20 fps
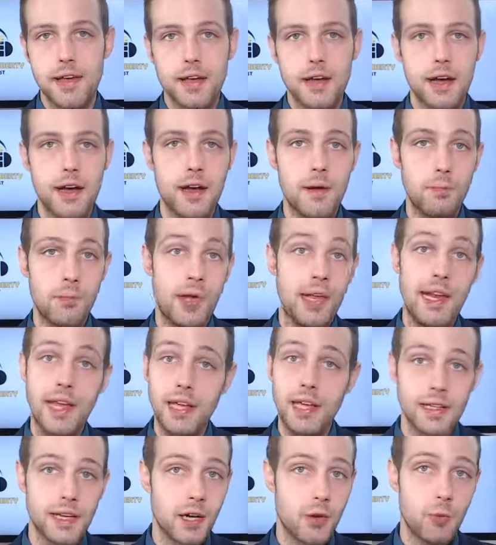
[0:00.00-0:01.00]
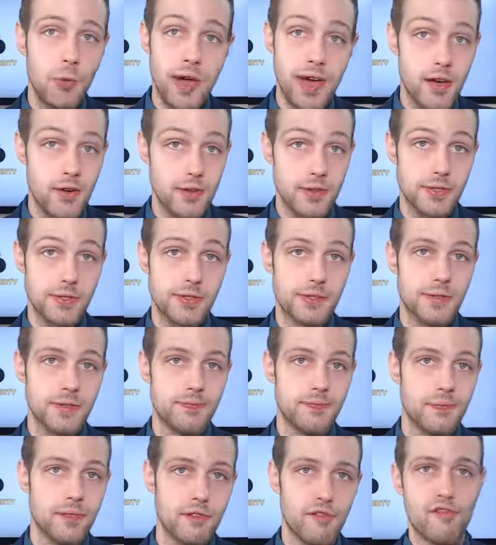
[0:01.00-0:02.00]
In England and Wales,
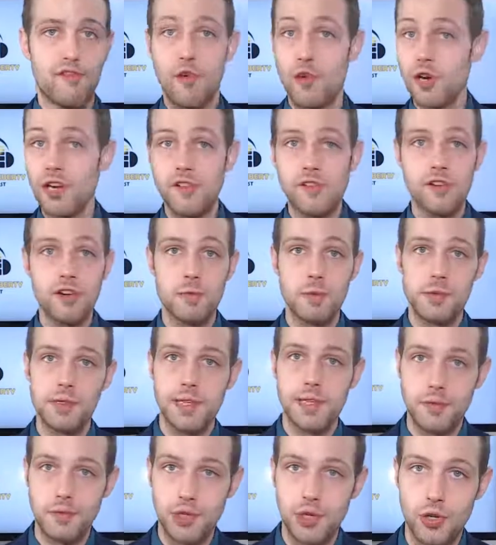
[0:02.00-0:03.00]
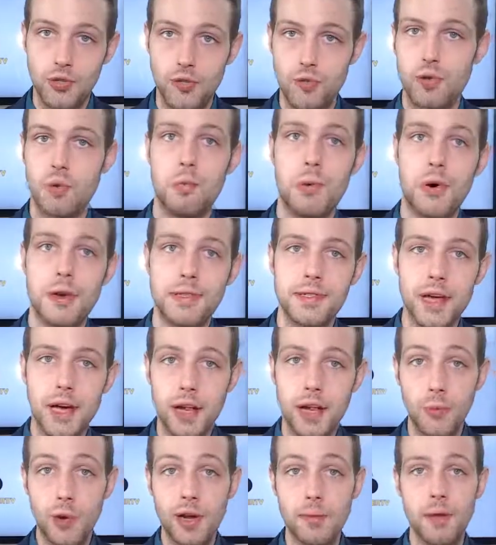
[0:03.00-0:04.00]
44% of children were born to
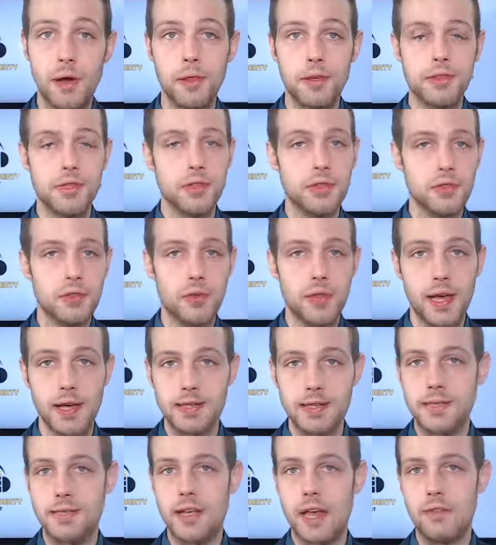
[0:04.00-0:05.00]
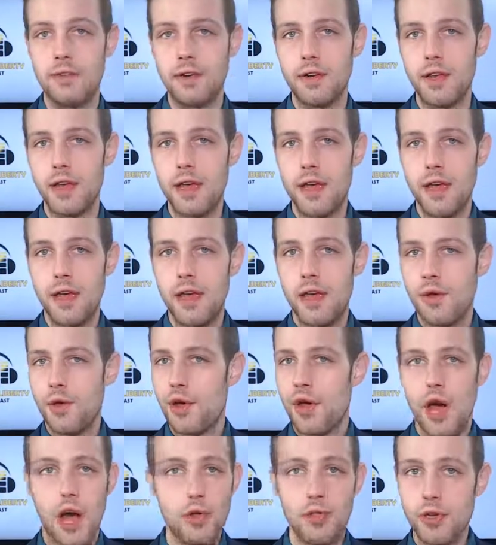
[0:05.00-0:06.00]
unwed mothers in 2007.
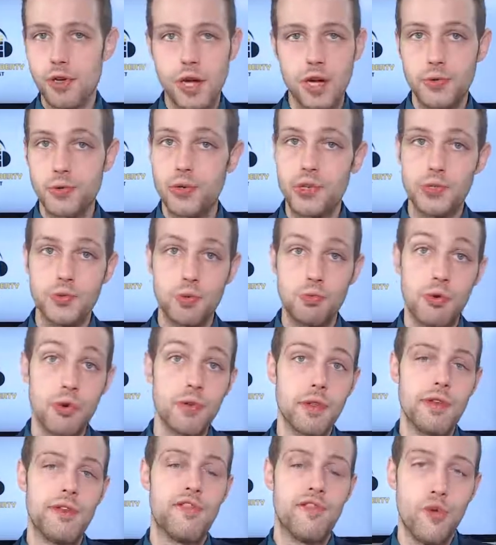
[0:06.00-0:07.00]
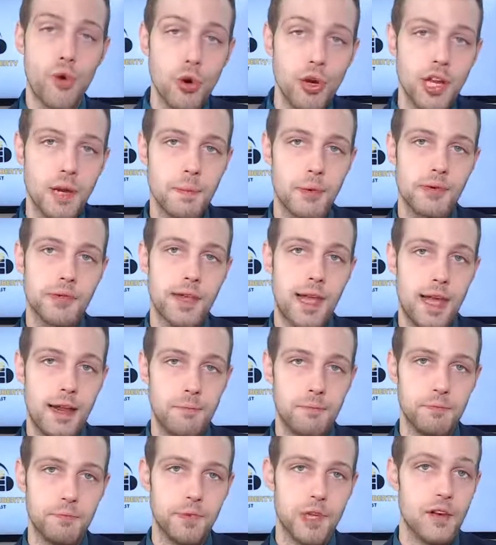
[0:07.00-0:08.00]
Other countries where more than 40%
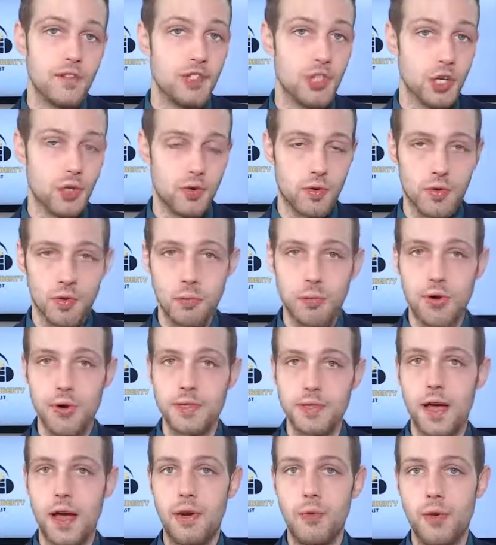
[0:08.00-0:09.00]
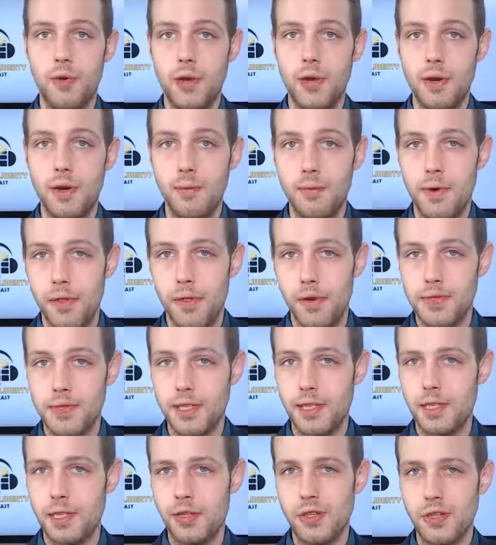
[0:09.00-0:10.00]
of children were born to unwed mothers
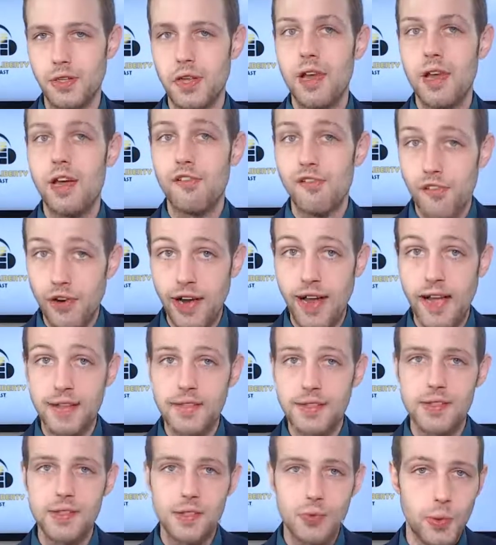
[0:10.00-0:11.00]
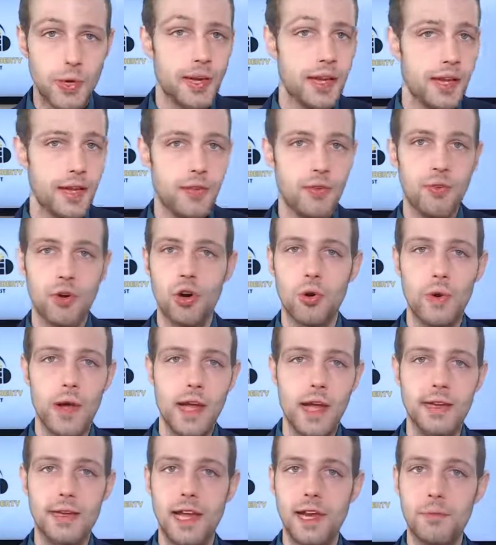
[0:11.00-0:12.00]
include France, Sweden,
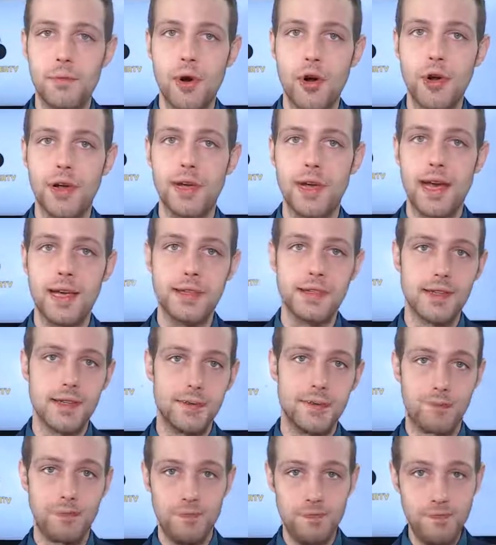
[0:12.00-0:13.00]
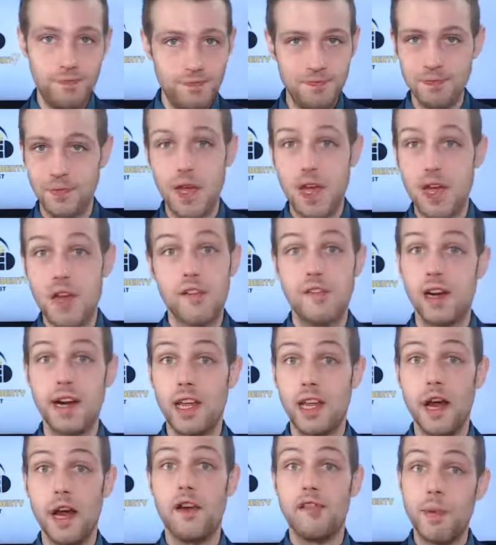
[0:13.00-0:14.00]
Norway, Denmark, and Iceland. Funny
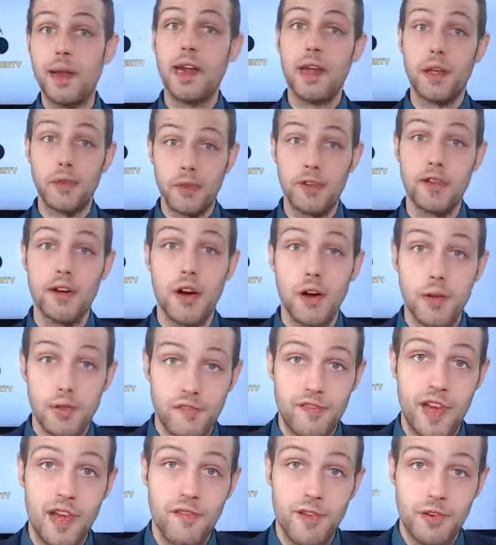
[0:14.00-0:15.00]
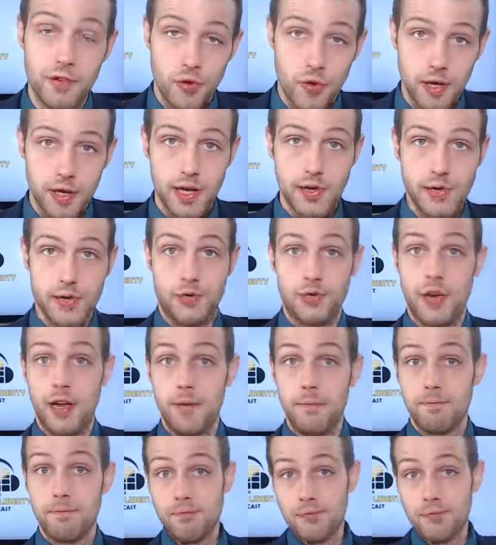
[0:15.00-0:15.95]
enough, many are the favorite Nordic countries, right?